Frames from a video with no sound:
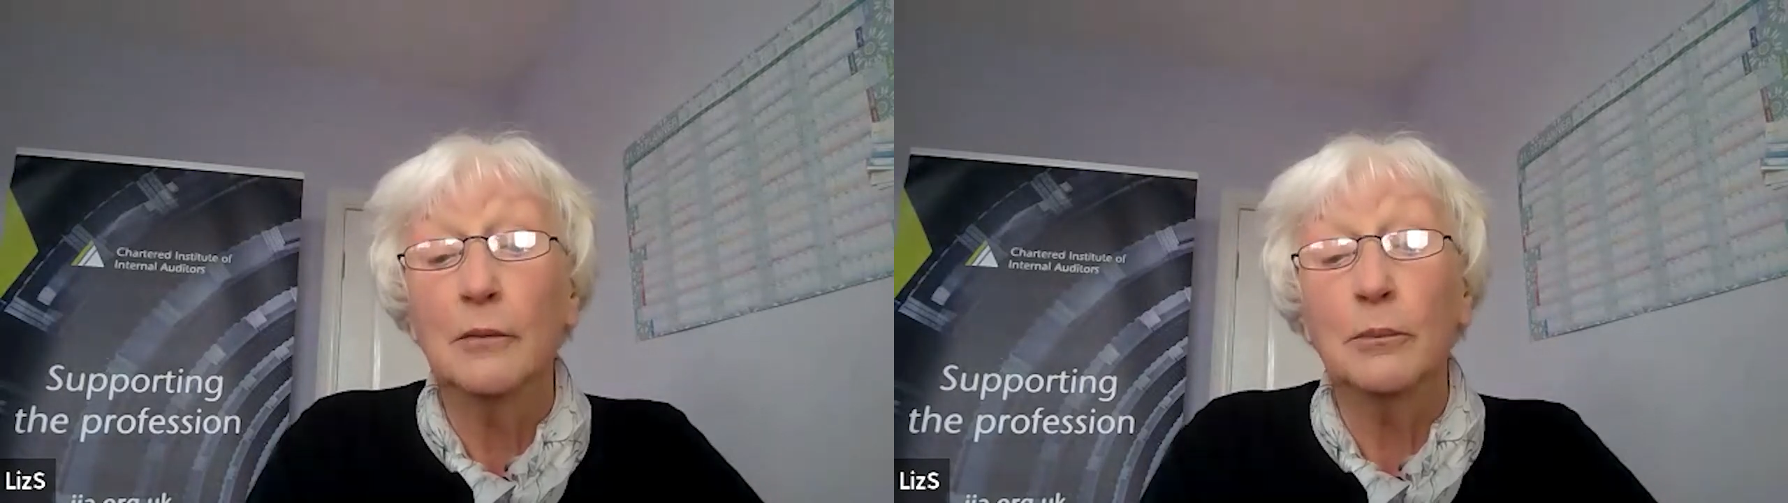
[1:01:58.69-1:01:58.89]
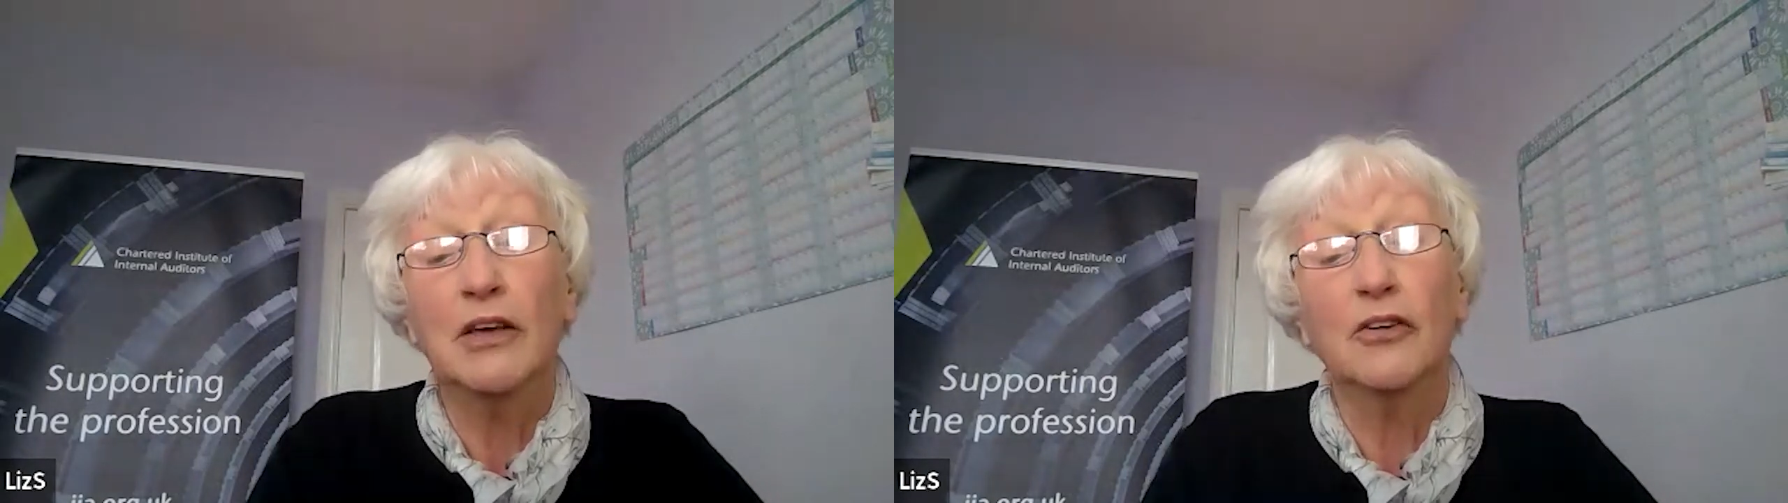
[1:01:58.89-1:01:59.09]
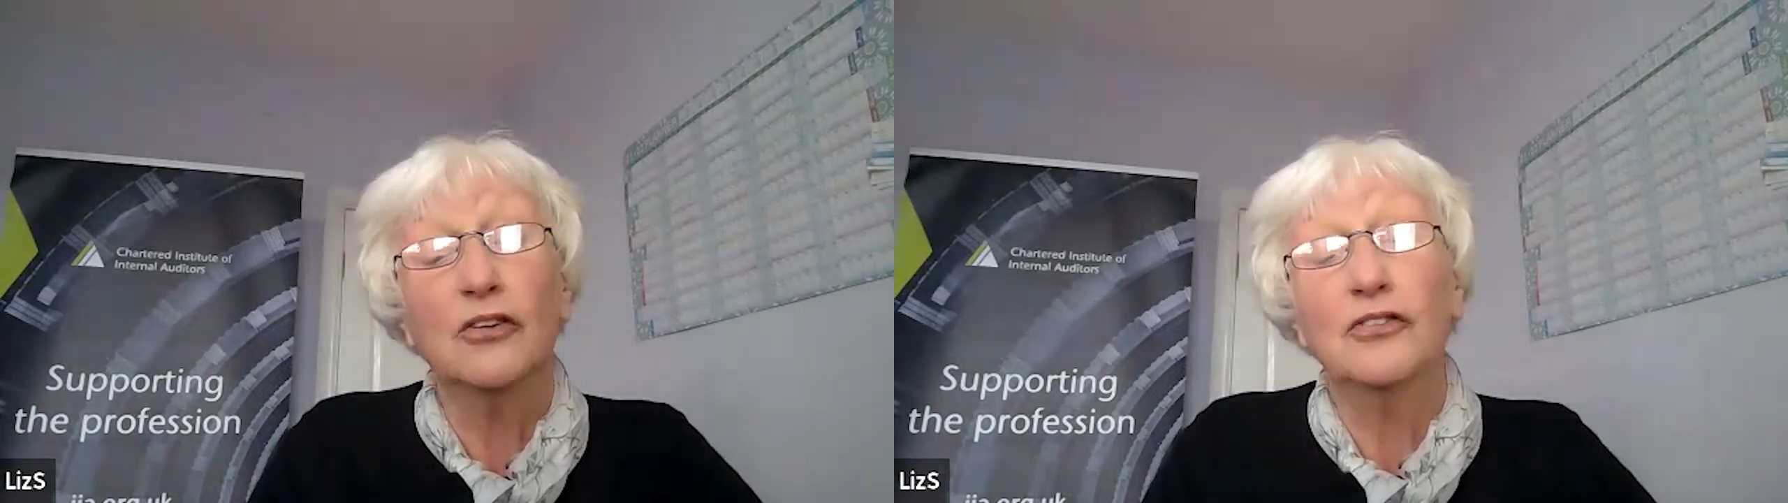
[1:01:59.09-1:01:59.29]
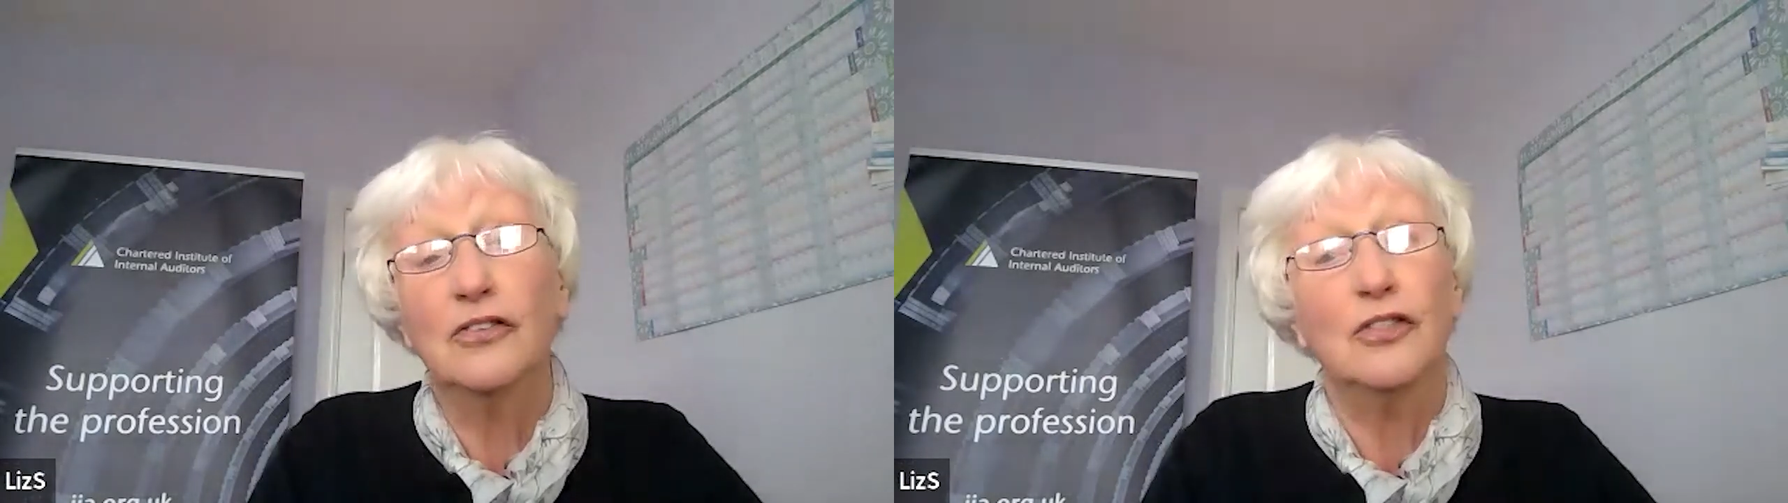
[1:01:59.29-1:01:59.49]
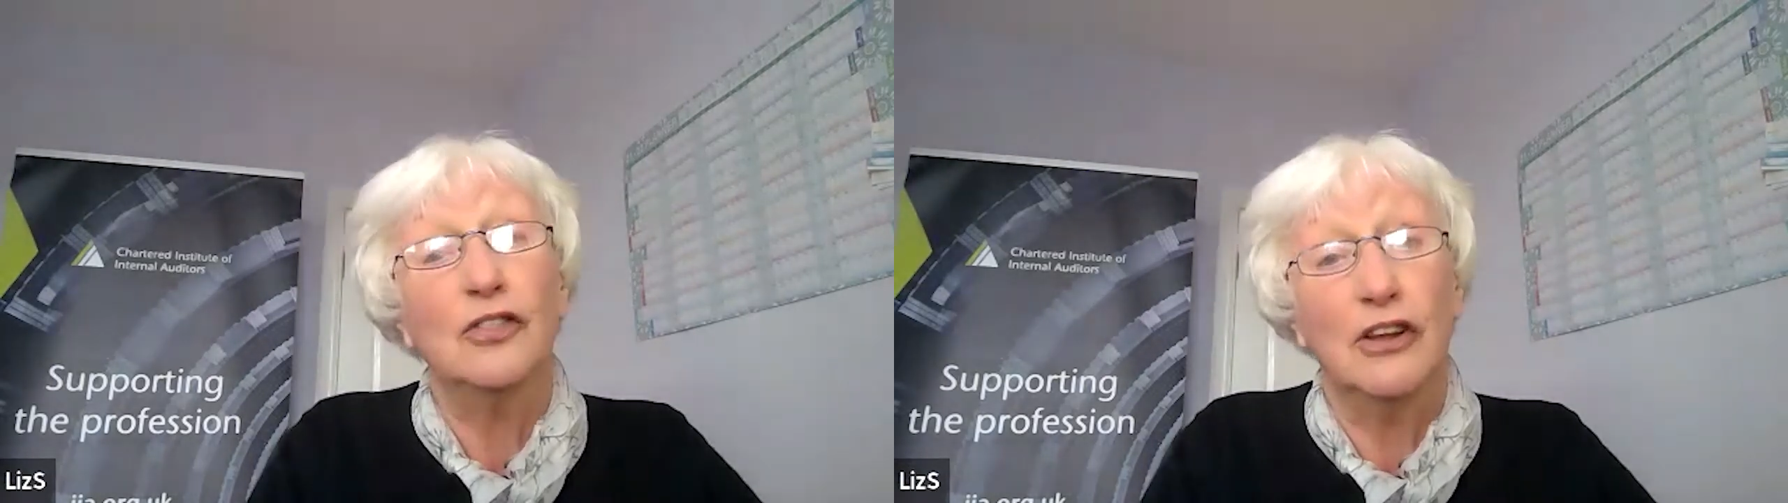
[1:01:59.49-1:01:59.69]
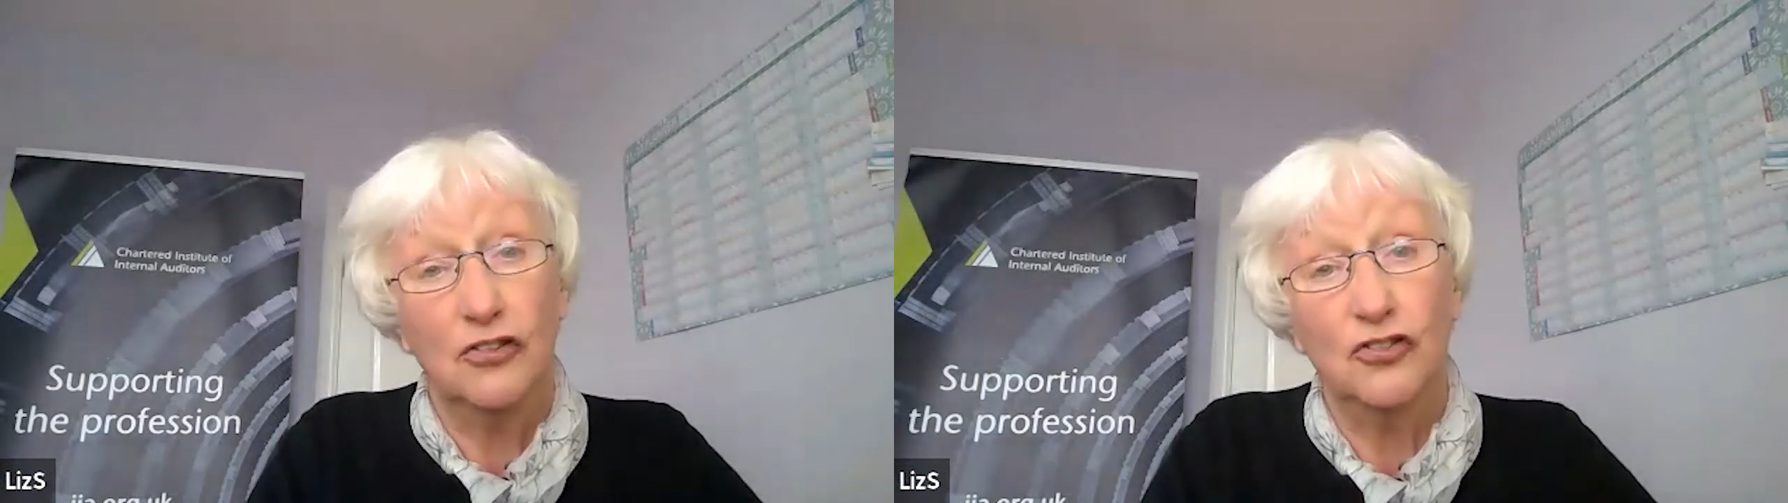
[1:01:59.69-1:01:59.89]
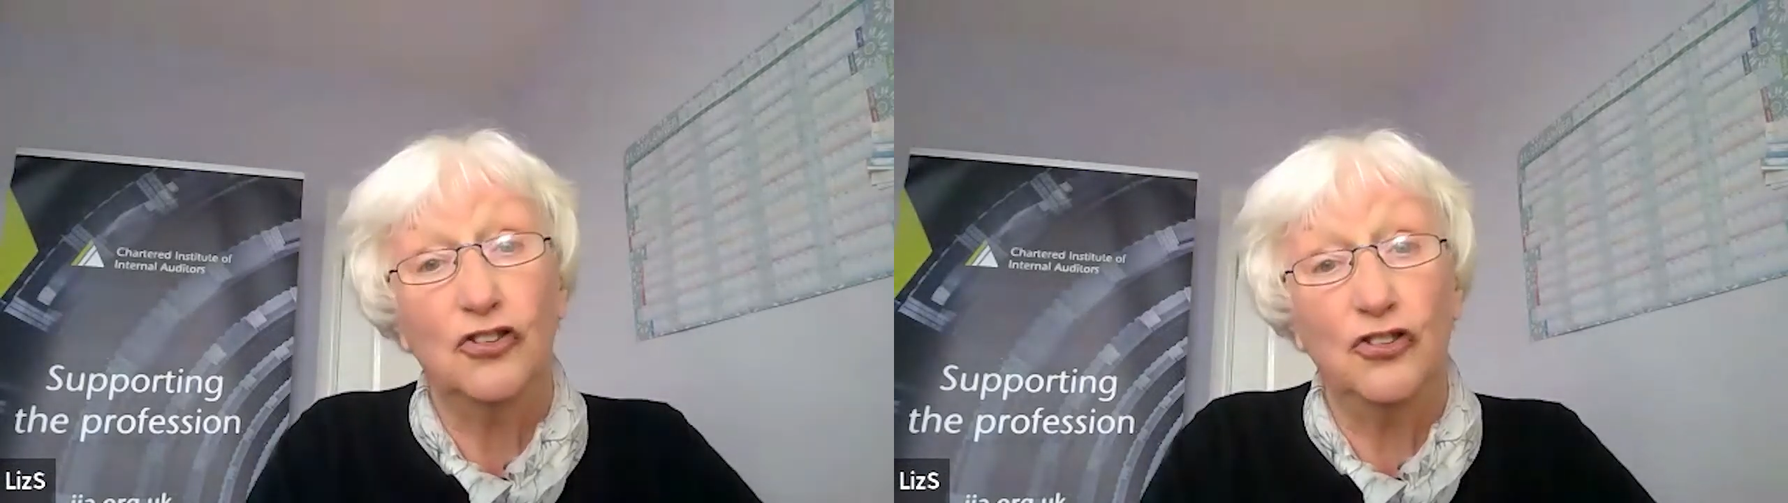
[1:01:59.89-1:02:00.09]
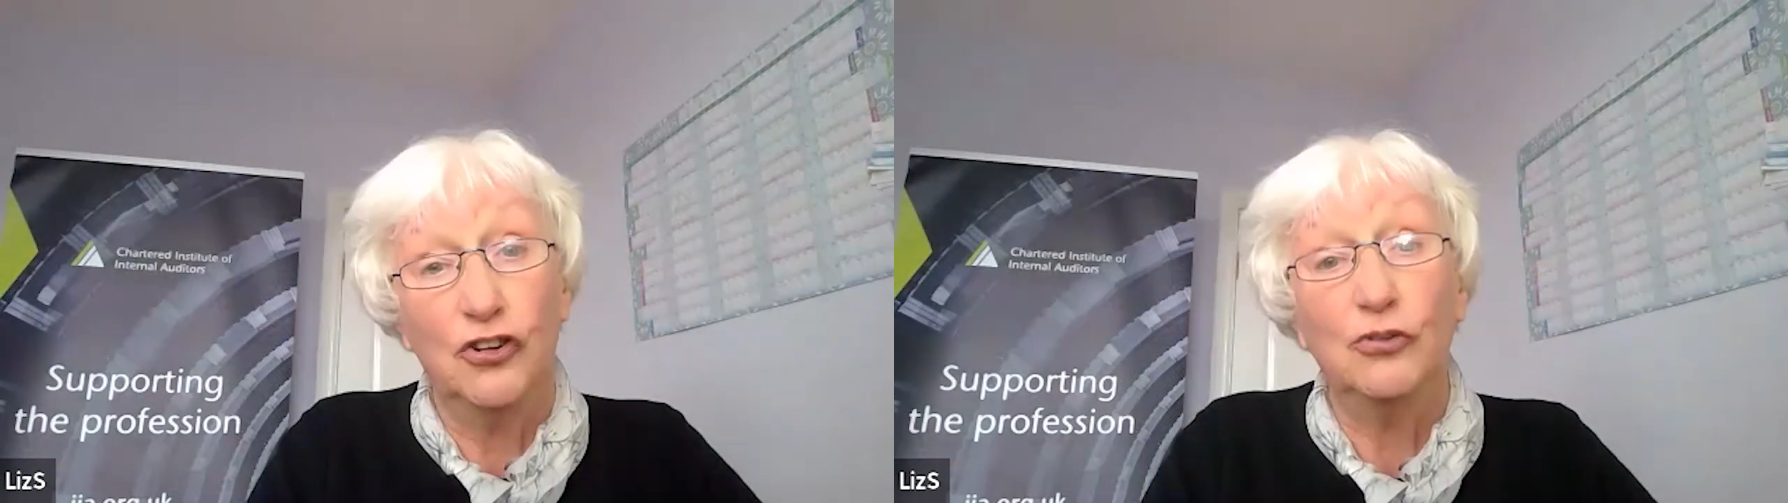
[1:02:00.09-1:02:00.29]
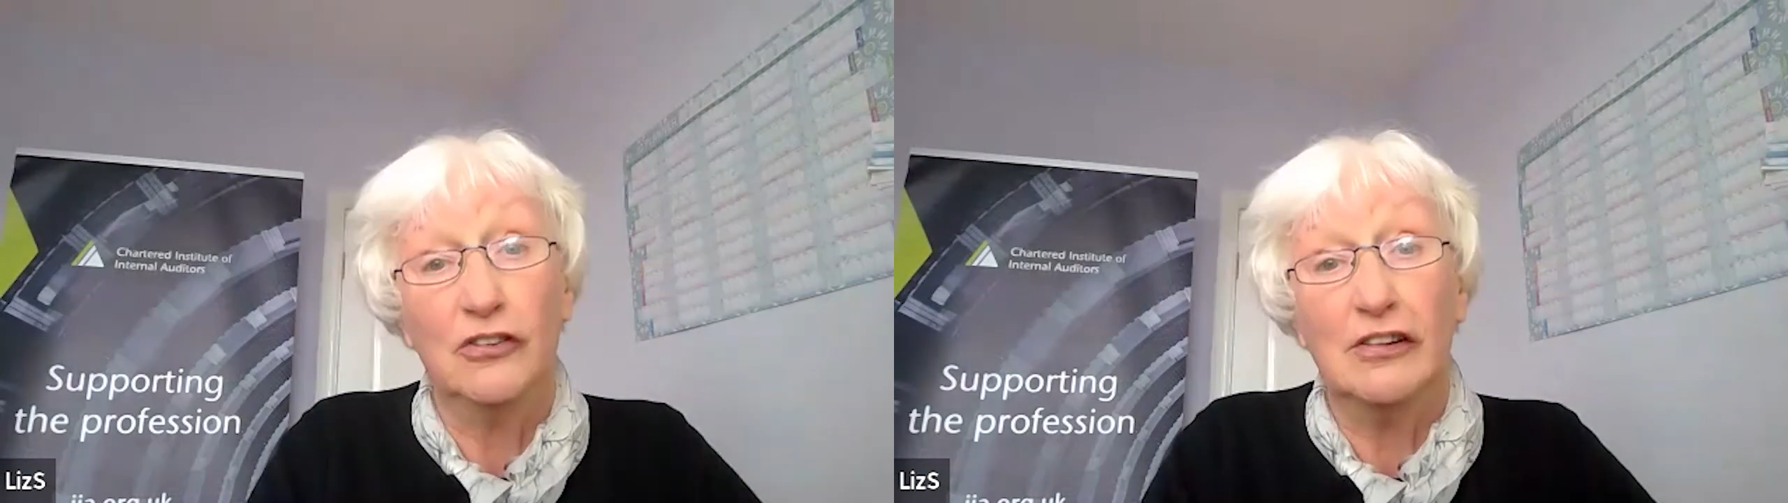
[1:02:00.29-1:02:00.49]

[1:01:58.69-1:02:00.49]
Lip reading: because the Institute is